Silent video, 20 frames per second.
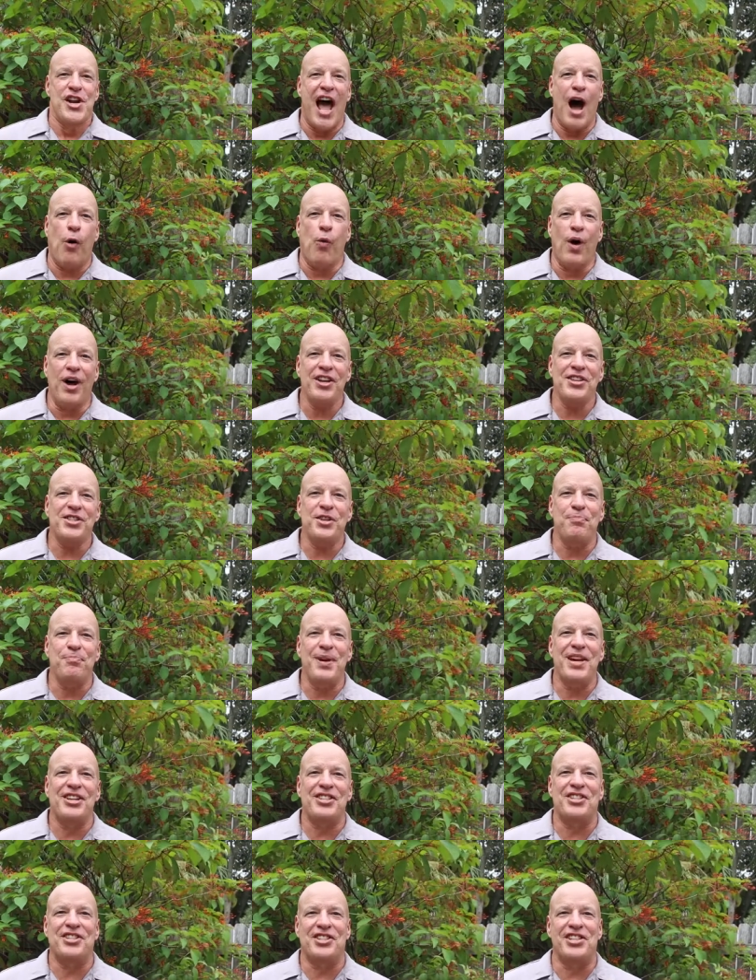Now, what is the
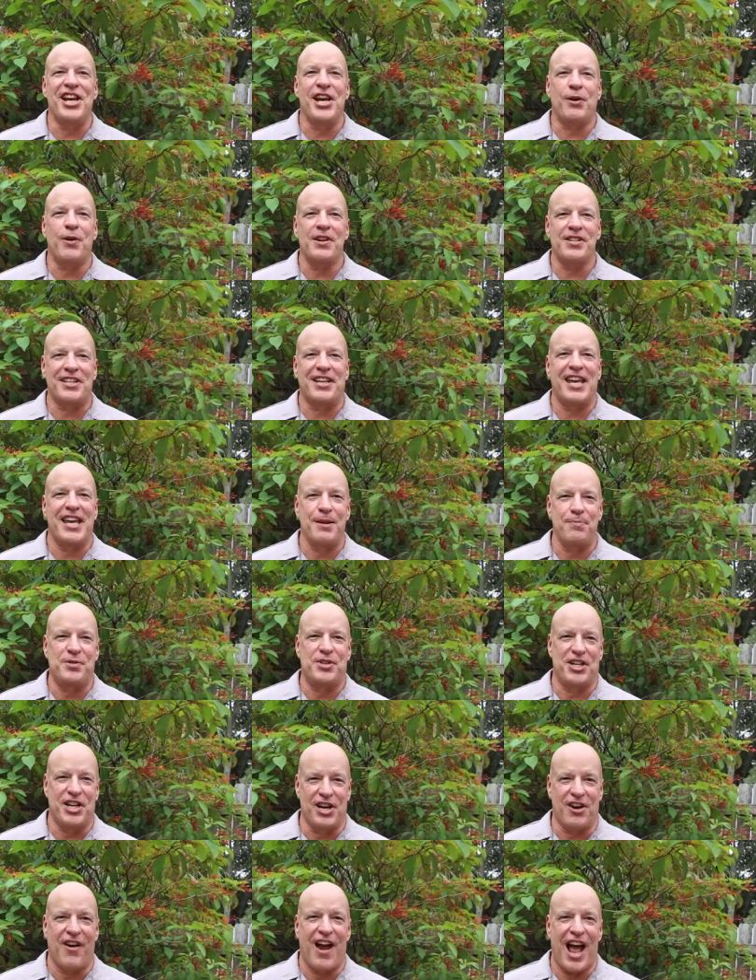big secret to keep
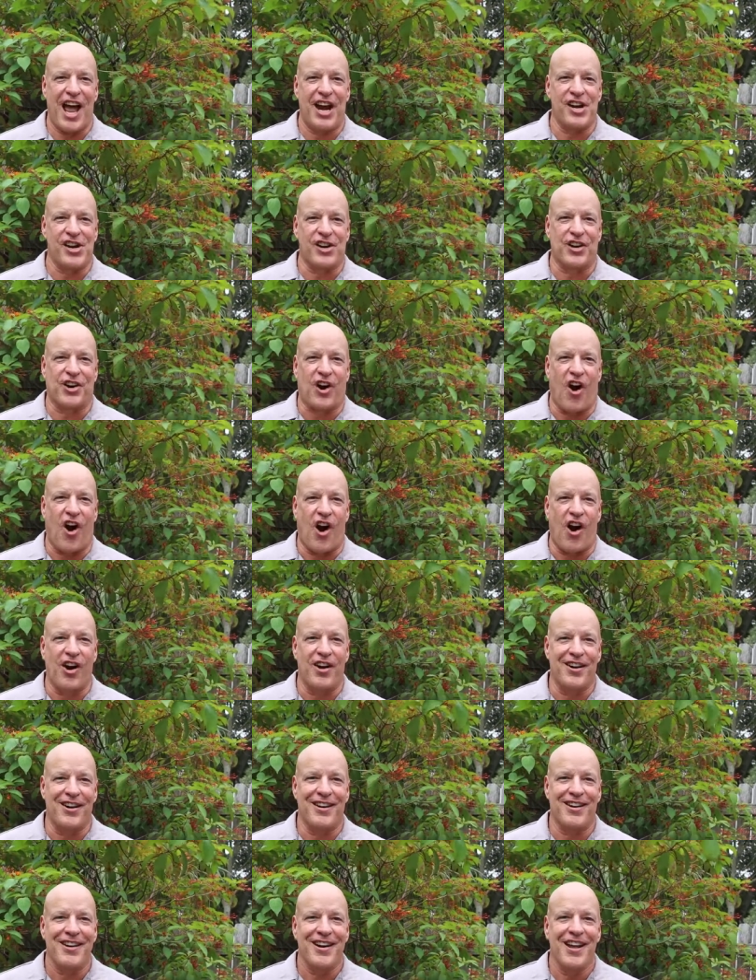deer out of your
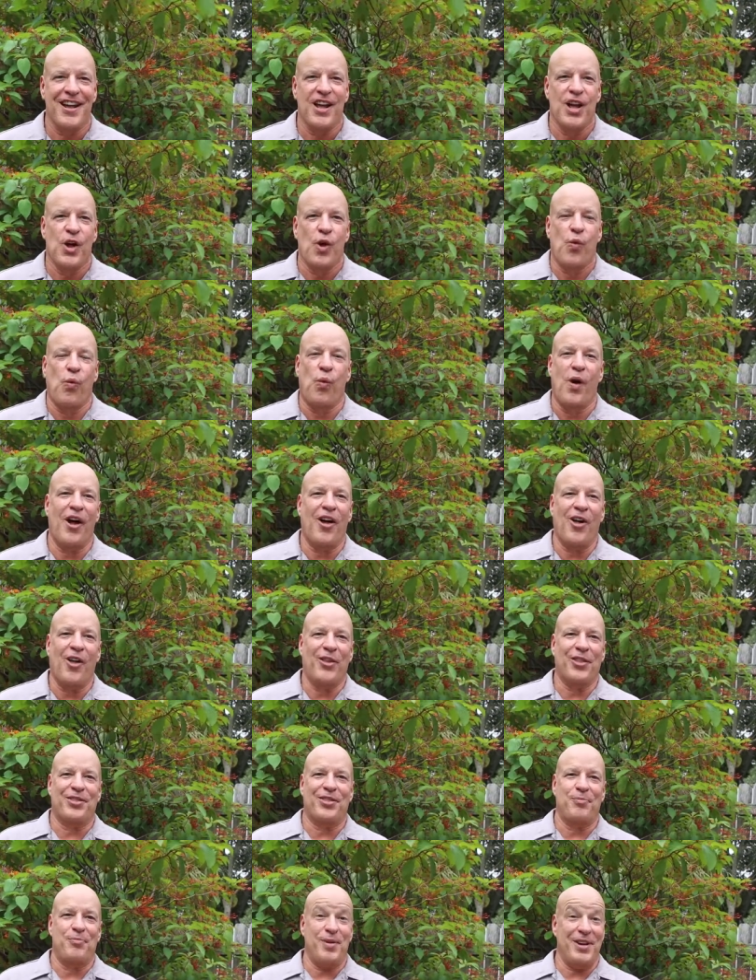garden? Well,
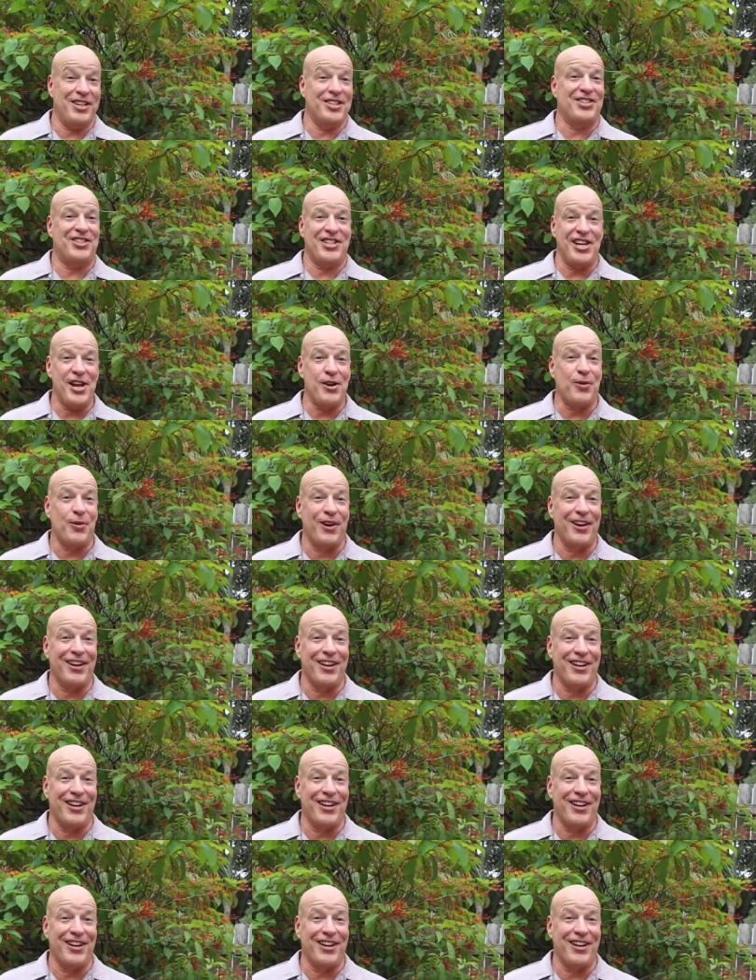the big secret